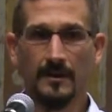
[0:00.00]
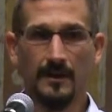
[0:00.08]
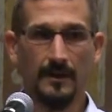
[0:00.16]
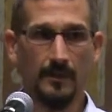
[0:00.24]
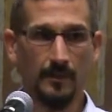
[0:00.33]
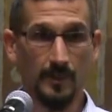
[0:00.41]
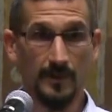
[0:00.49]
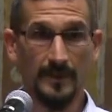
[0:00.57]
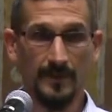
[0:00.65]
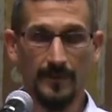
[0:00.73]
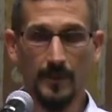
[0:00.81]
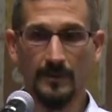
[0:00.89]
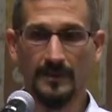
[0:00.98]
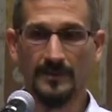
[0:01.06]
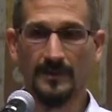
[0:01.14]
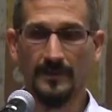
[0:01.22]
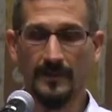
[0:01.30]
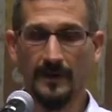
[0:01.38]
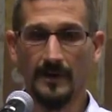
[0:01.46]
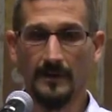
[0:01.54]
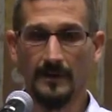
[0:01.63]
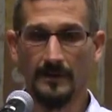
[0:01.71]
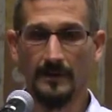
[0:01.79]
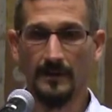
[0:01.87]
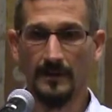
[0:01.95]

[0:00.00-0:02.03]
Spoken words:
are really the focus of our